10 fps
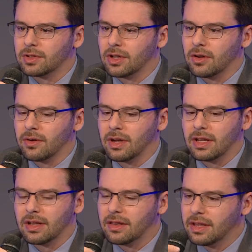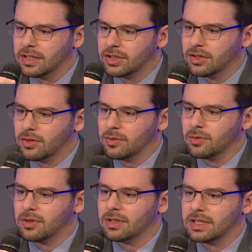So, and these
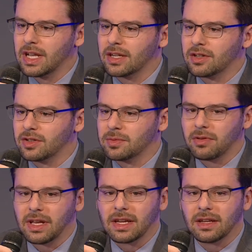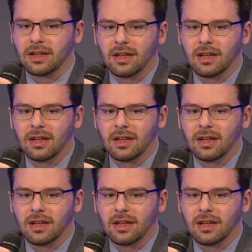two sectors play,